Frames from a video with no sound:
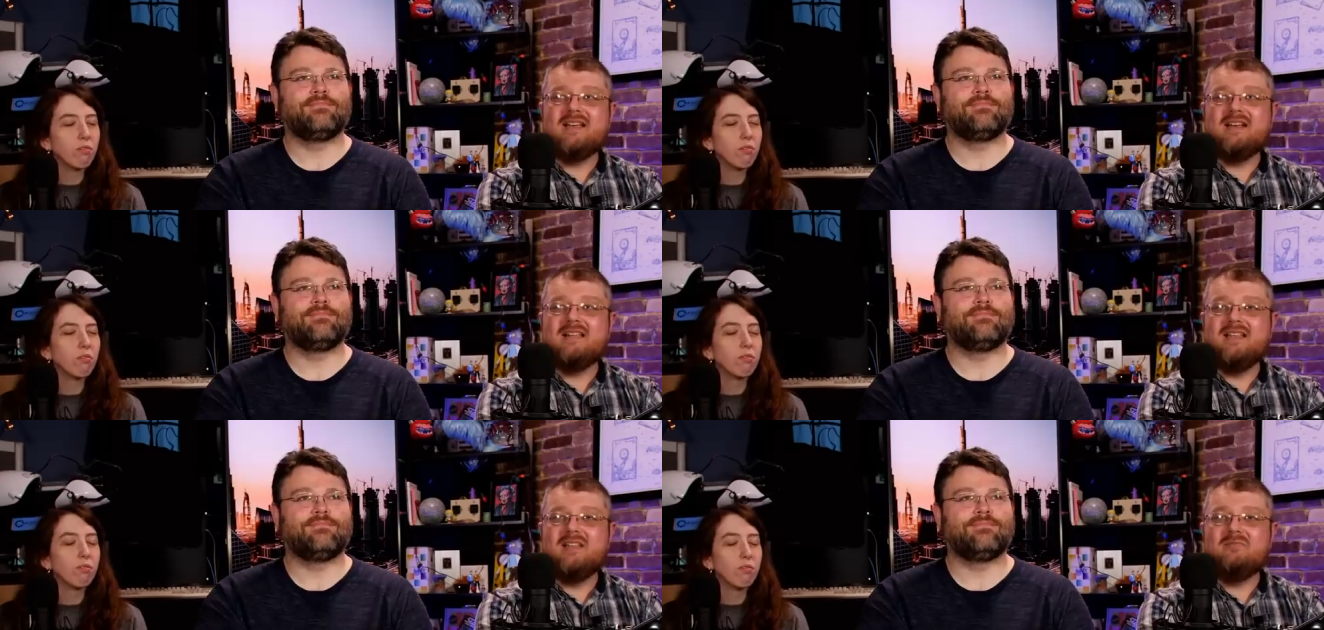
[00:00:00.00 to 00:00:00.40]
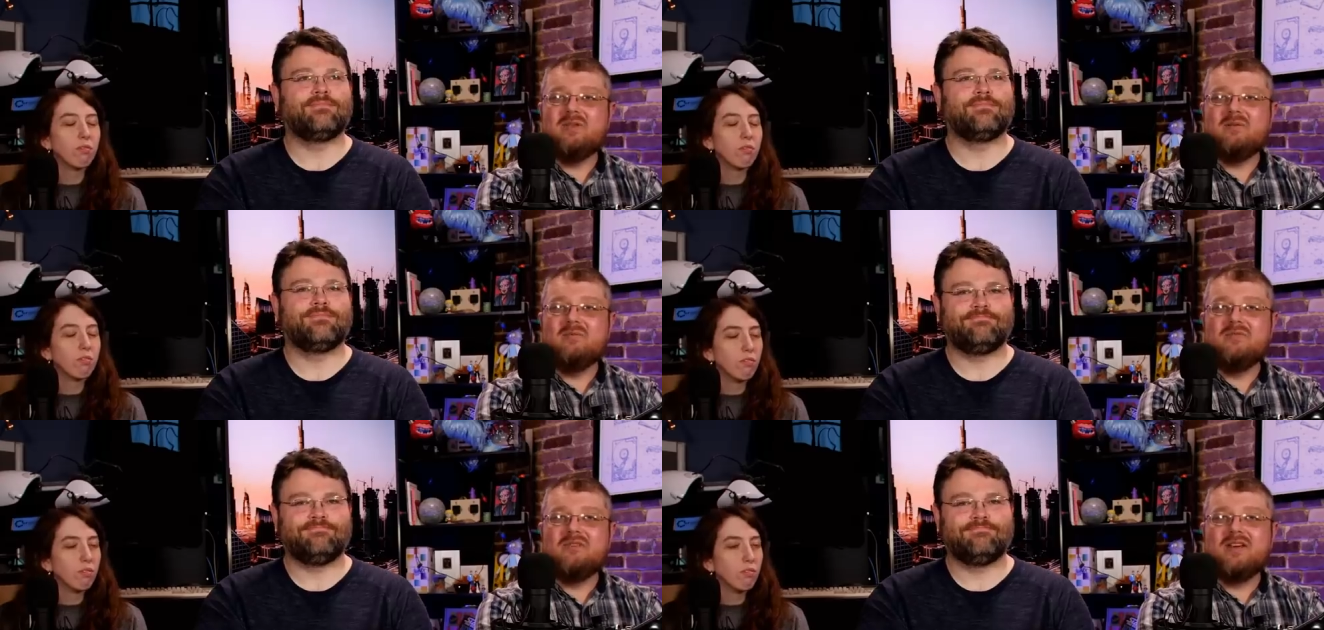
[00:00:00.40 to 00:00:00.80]
Speaker 1: You got to keep
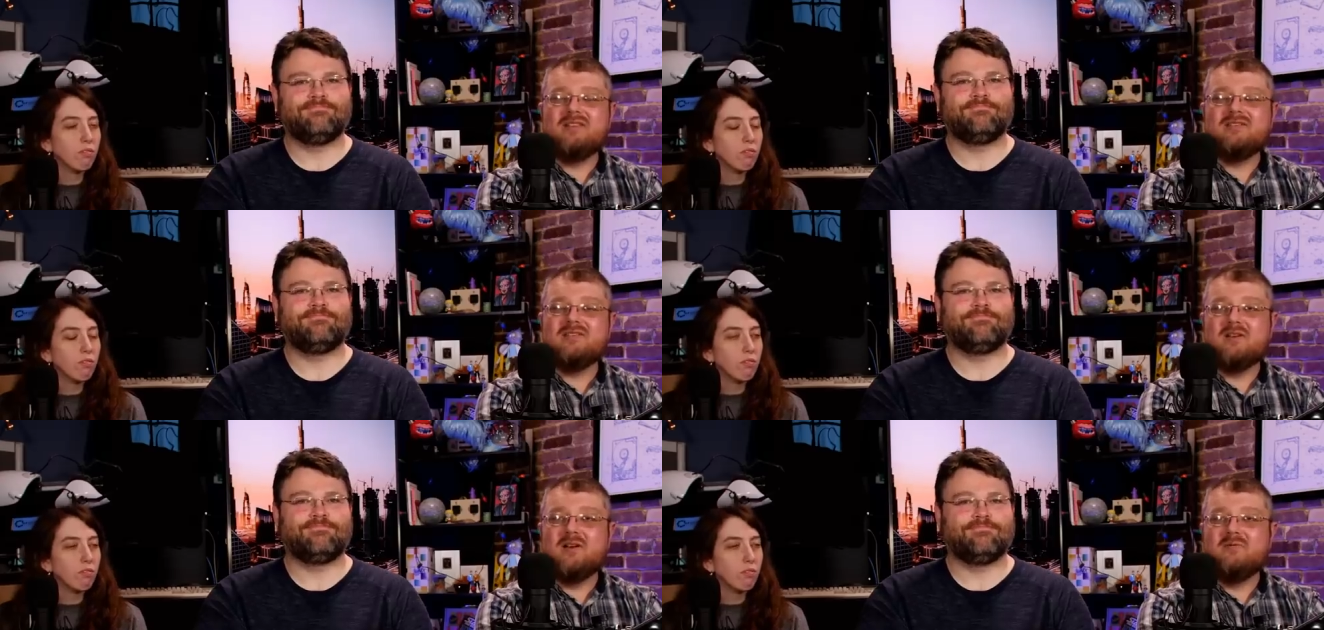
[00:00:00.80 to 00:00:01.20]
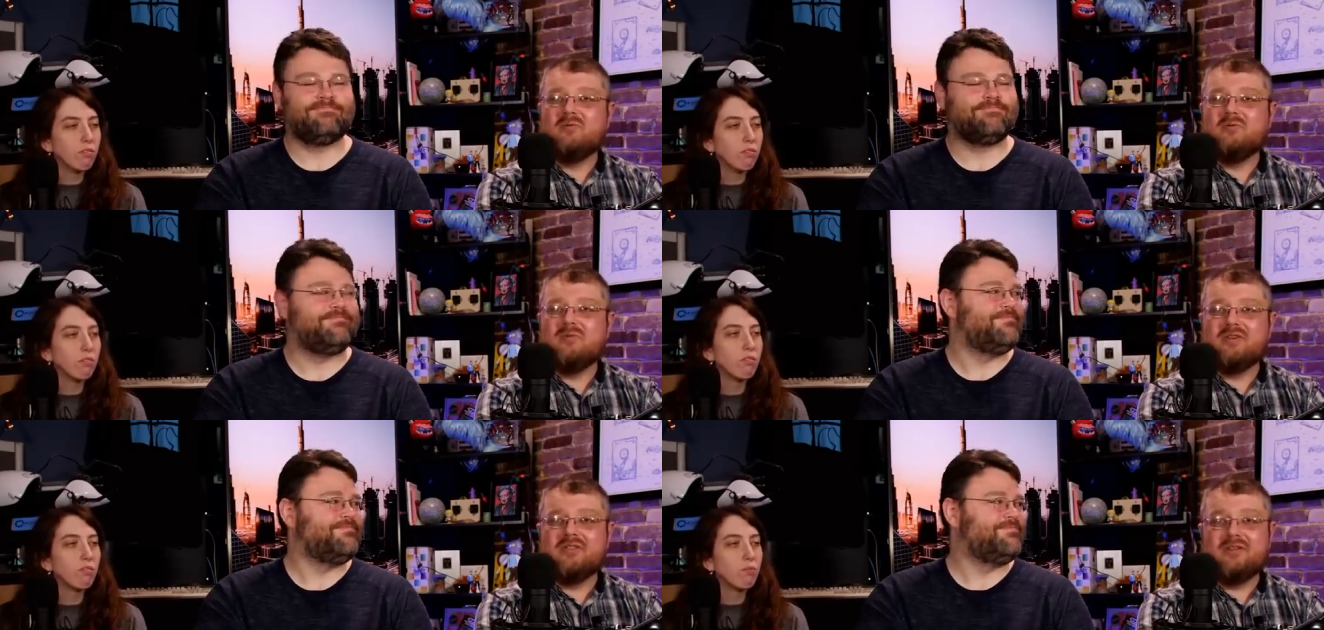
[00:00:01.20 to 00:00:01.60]
people nice and
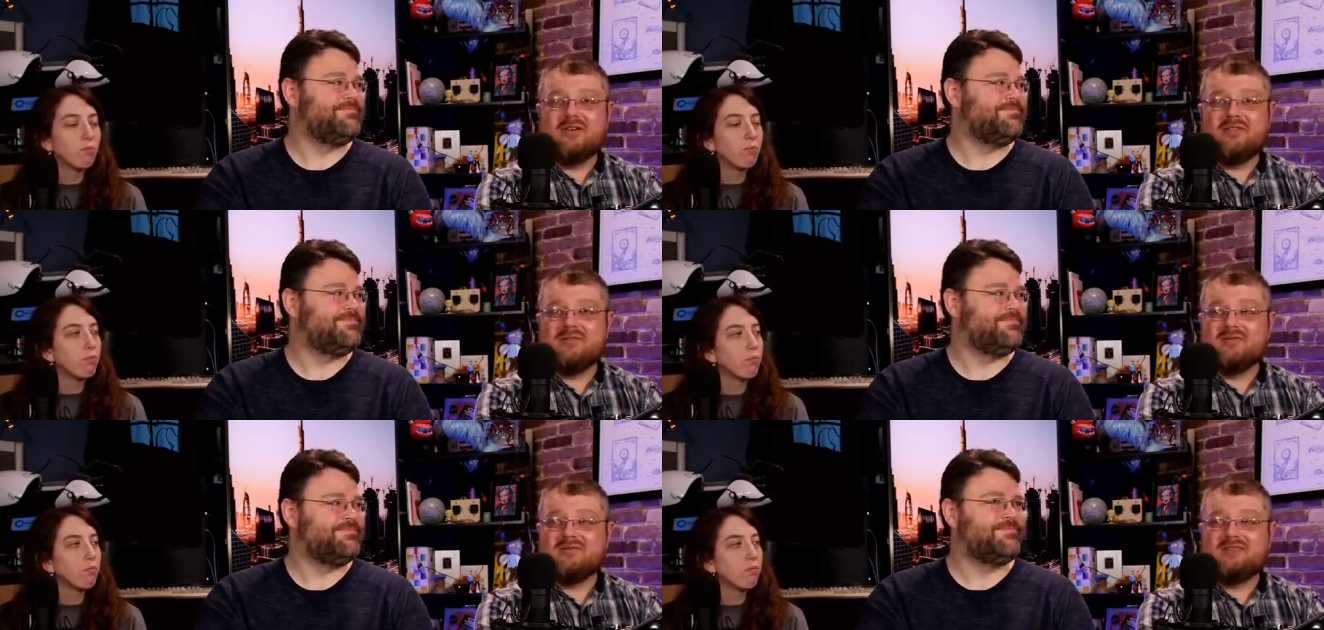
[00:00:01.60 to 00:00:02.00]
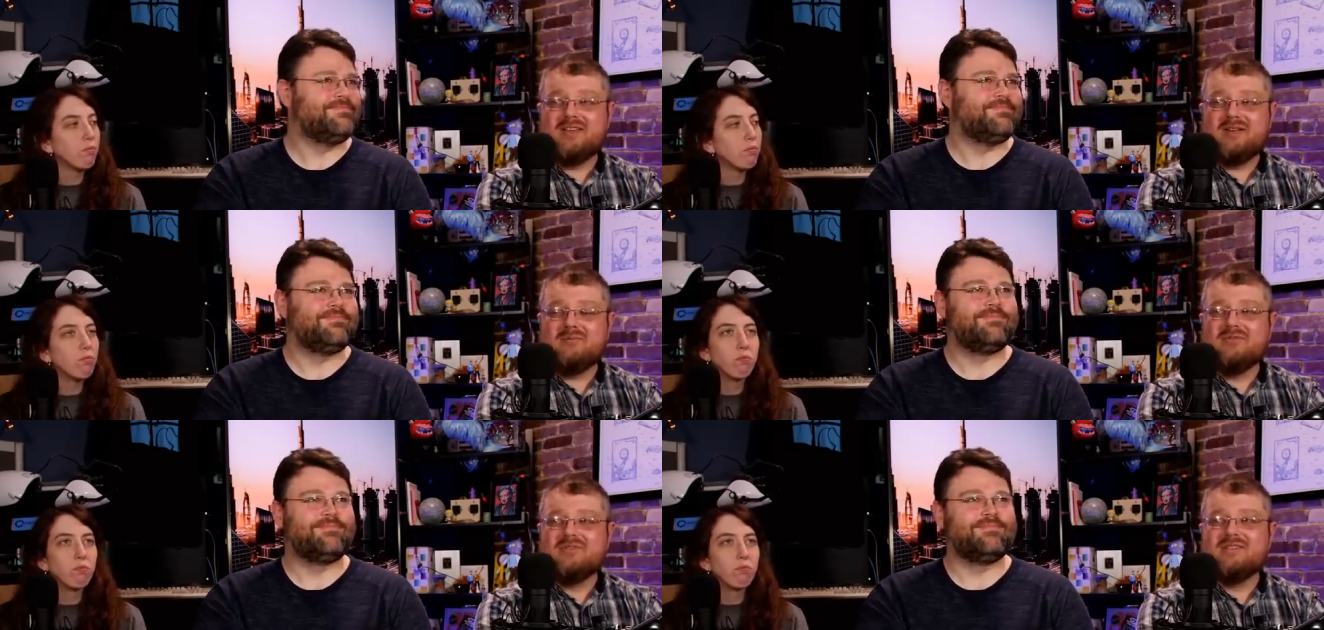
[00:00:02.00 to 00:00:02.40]
comfortable while they're at those
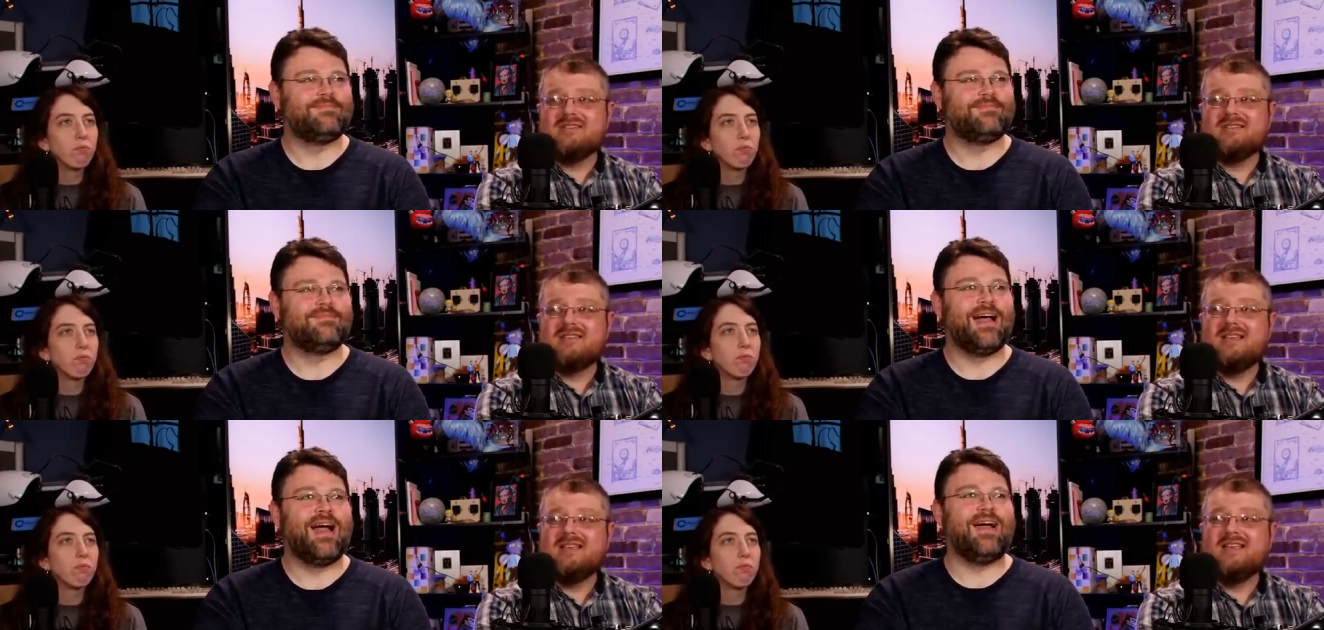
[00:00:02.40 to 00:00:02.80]
tables.